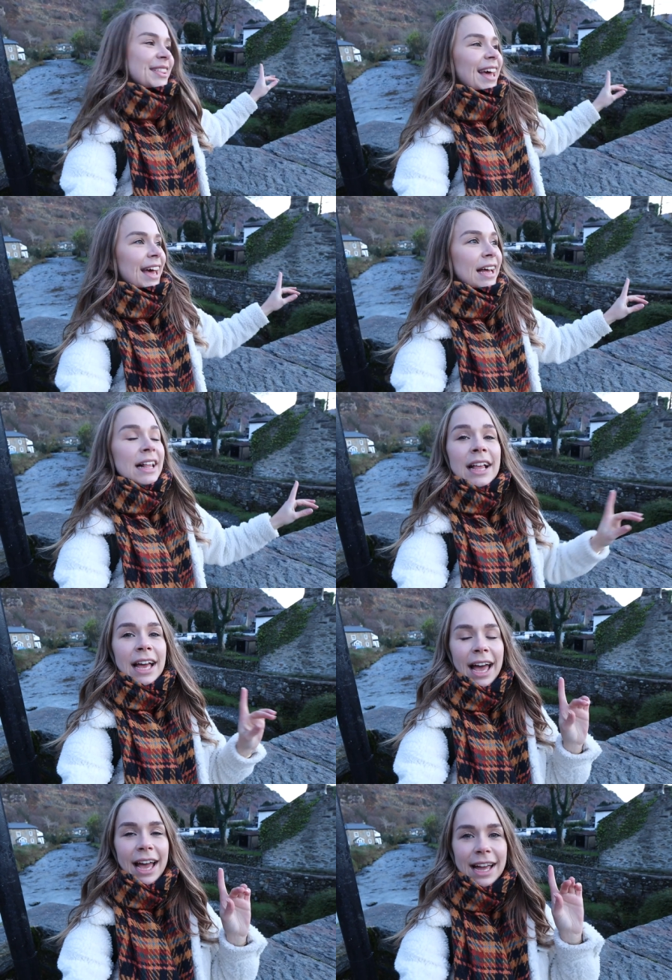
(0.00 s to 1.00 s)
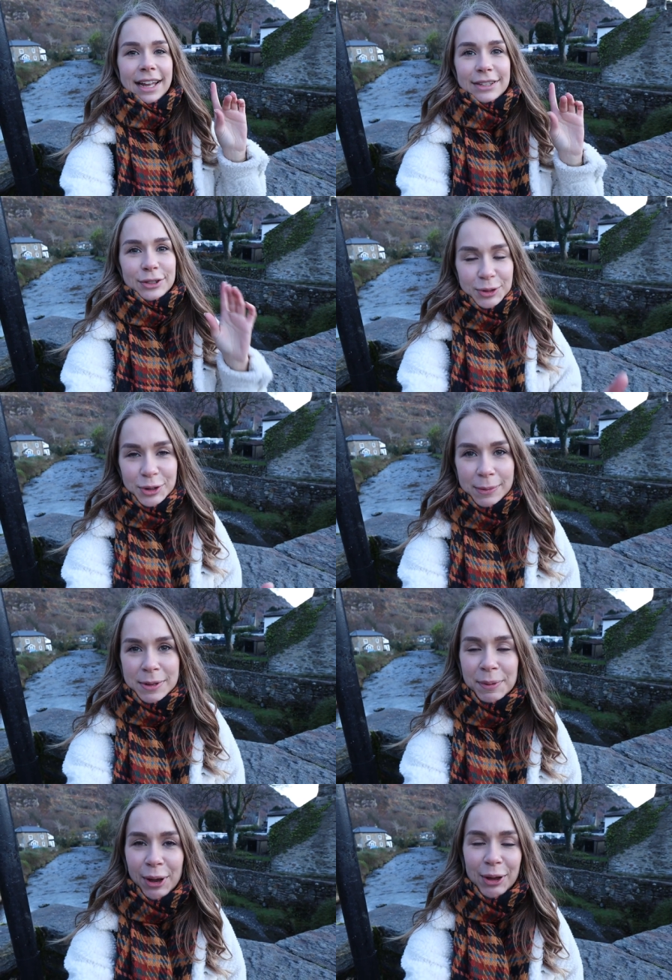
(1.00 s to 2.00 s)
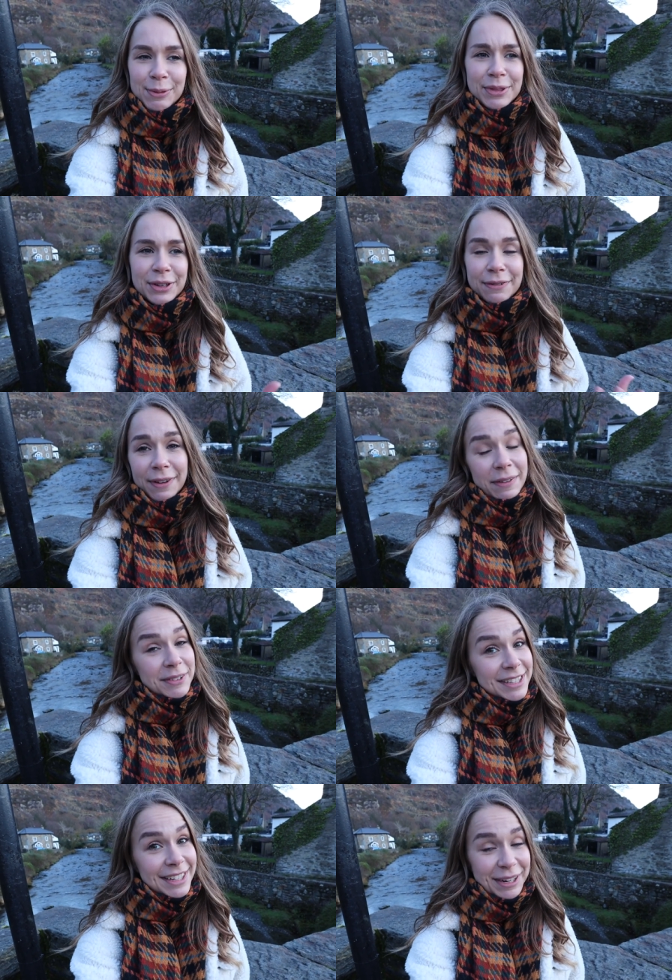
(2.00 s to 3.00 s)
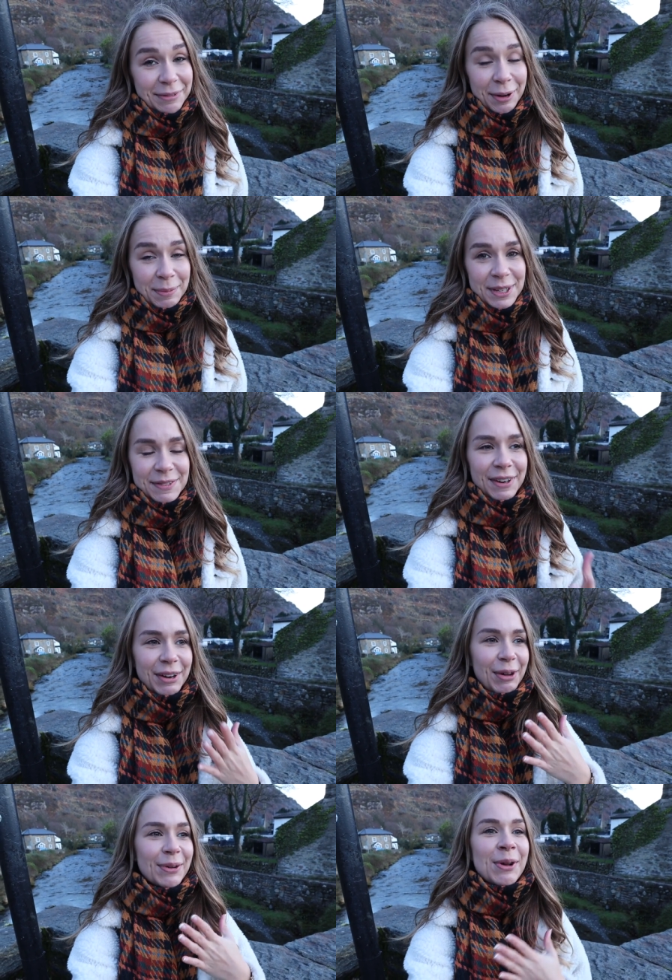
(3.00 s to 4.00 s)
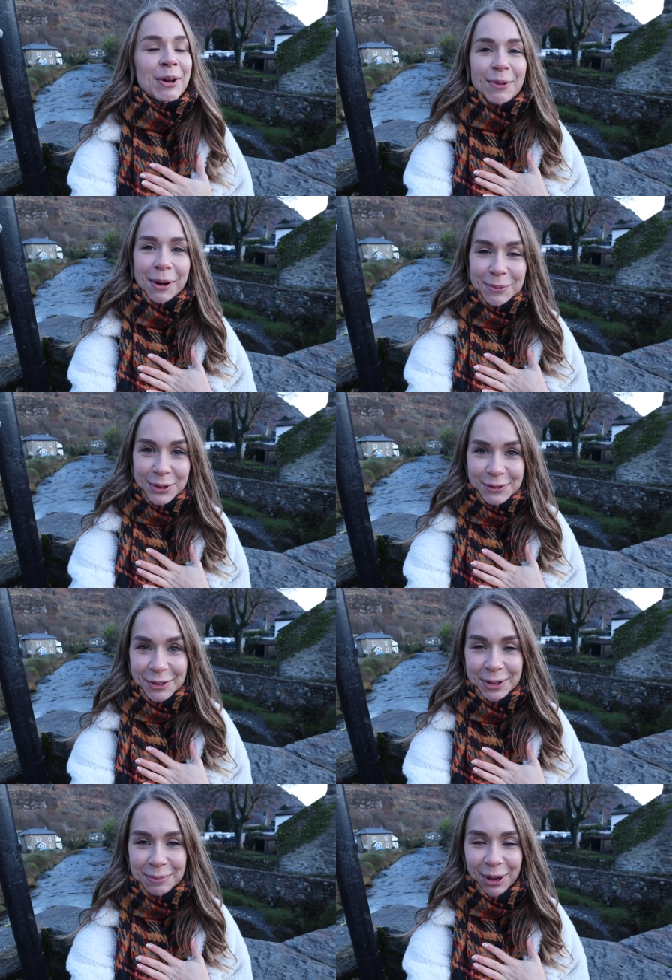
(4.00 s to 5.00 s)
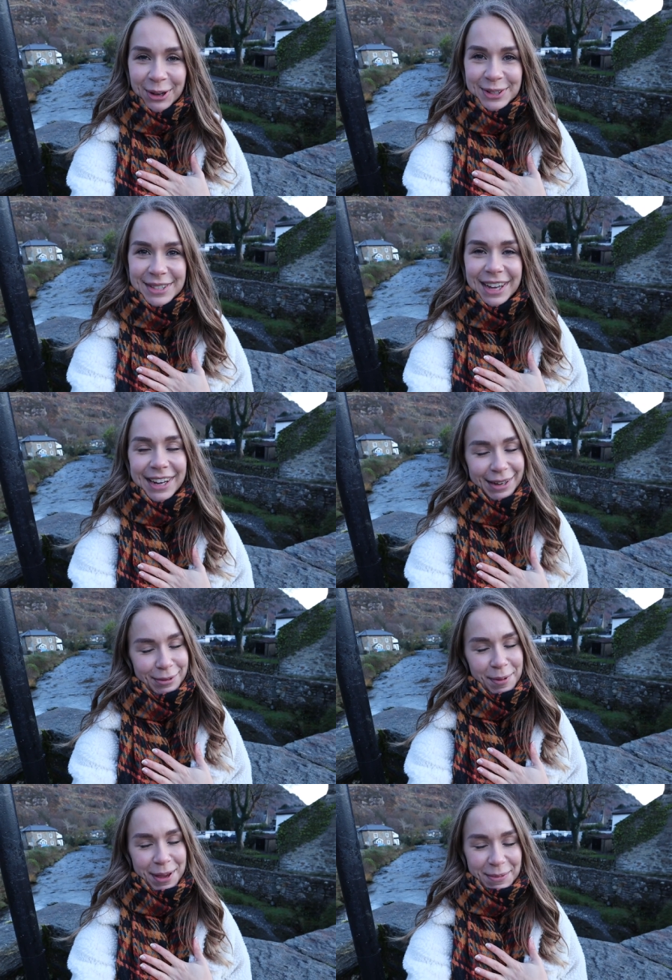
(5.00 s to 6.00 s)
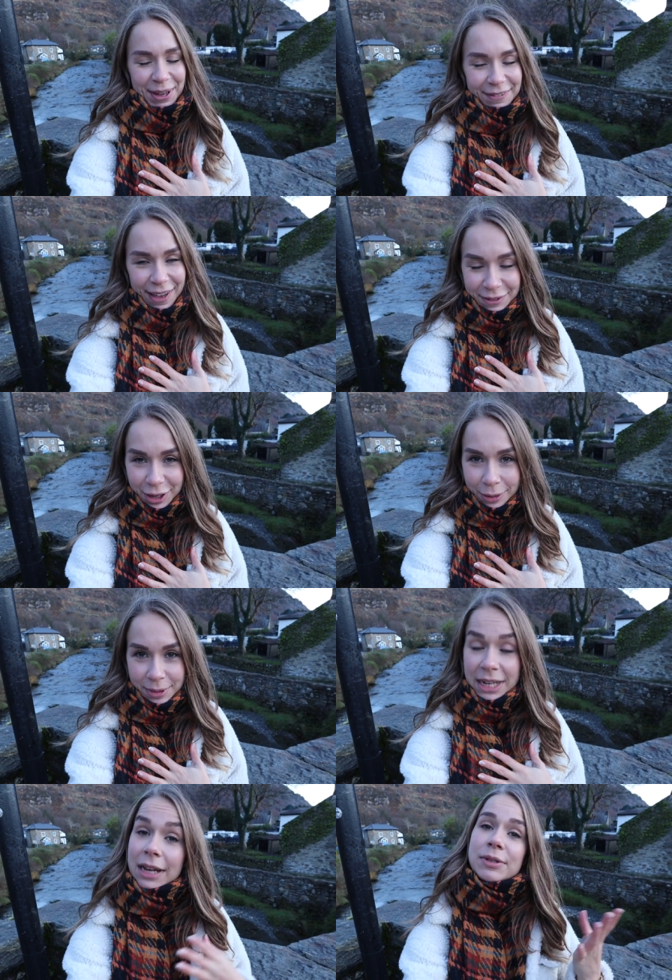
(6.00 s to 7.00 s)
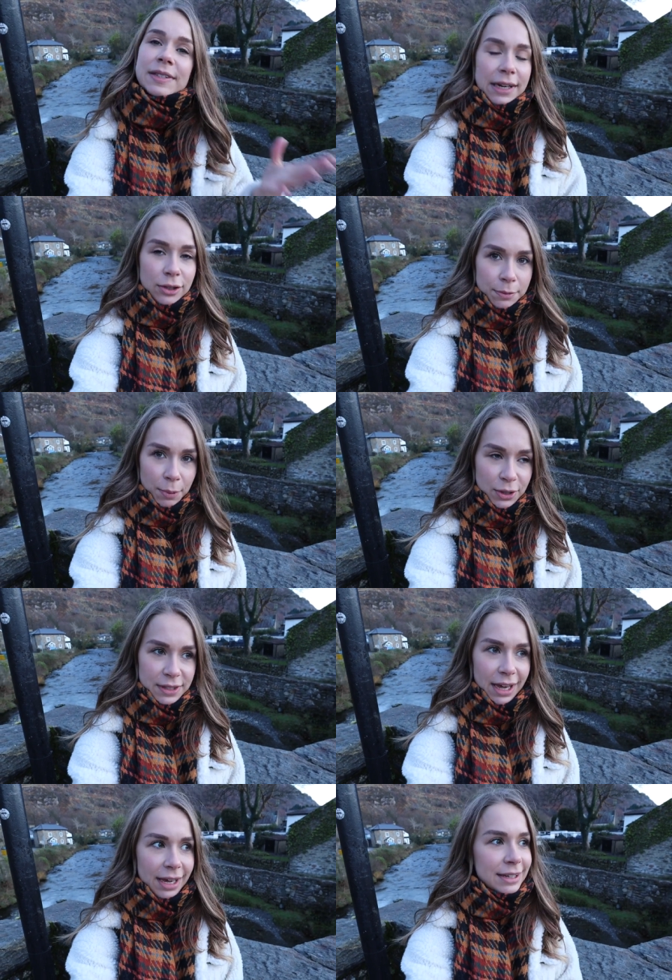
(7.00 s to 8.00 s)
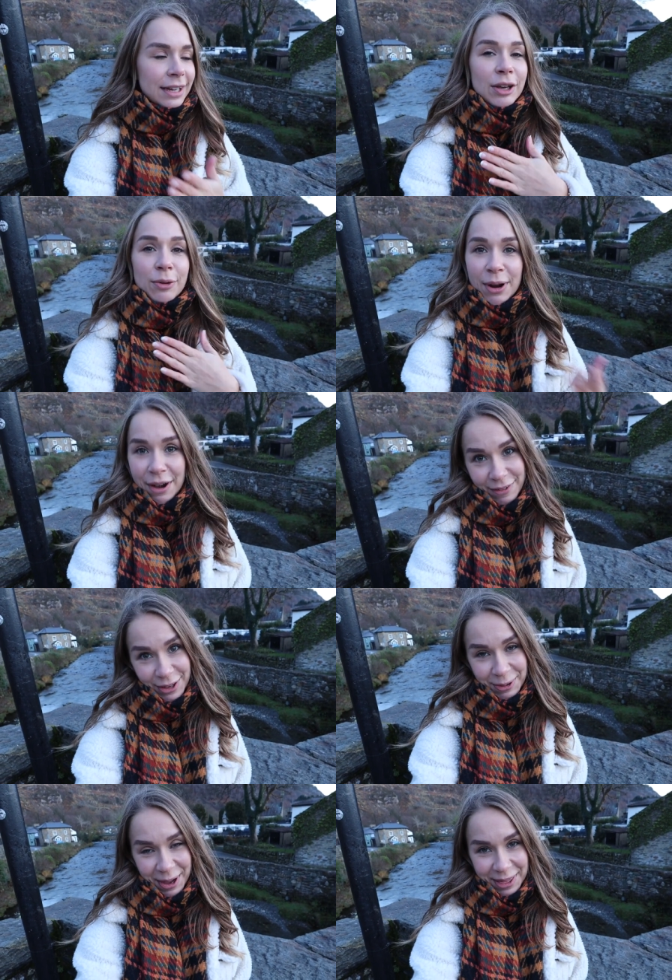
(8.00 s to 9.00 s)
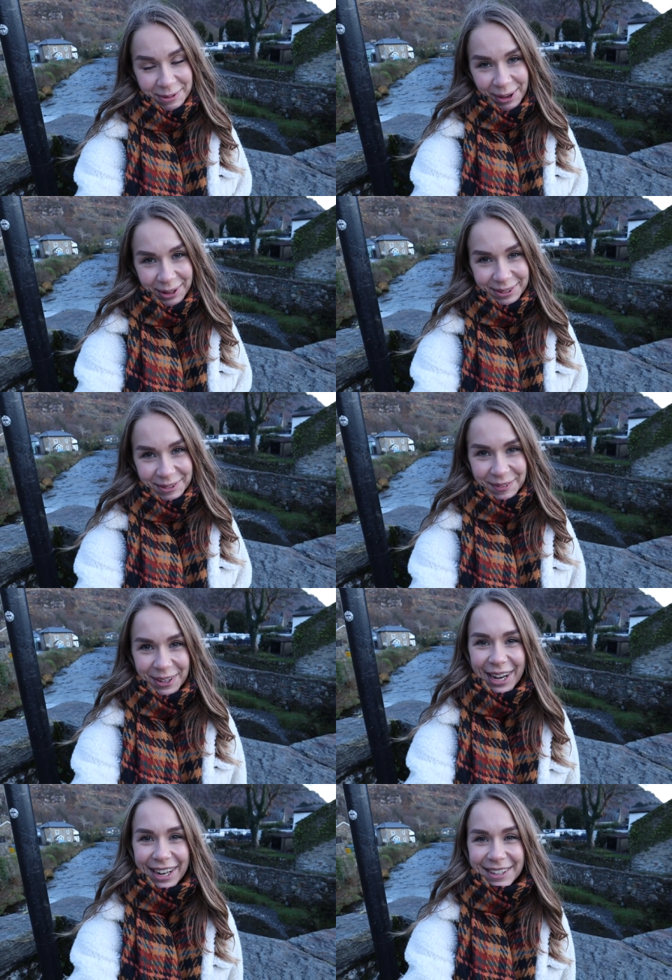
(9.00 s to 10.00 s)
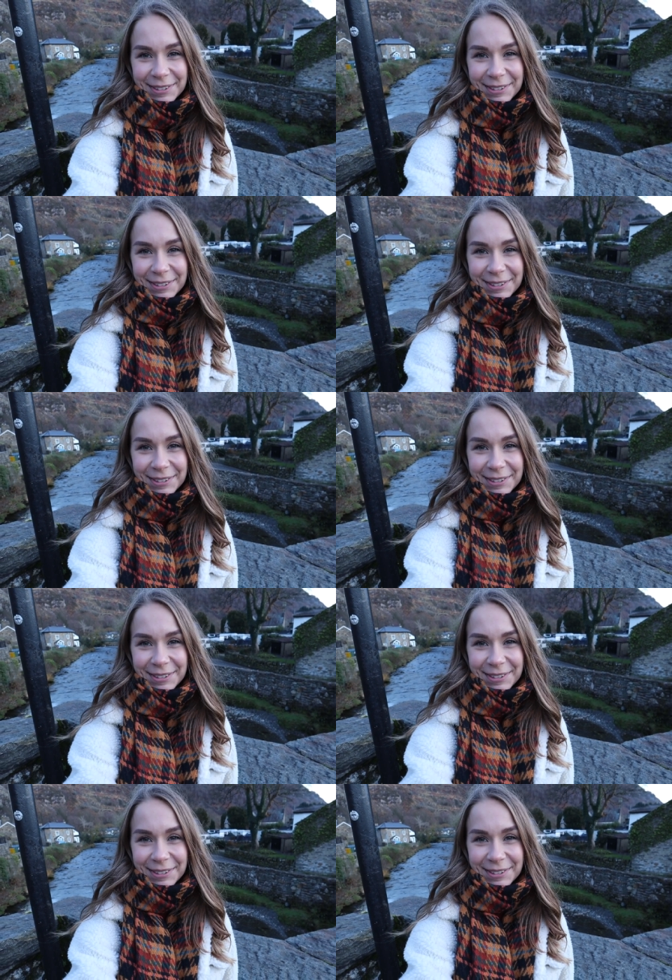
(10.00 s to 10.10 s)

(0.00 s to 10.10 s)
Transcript: there. And do comment below with your favorite scene from this video, what moved you the most, and I will pick my favorite comment and I will send you the postcard wherever you are in the world. Good luck.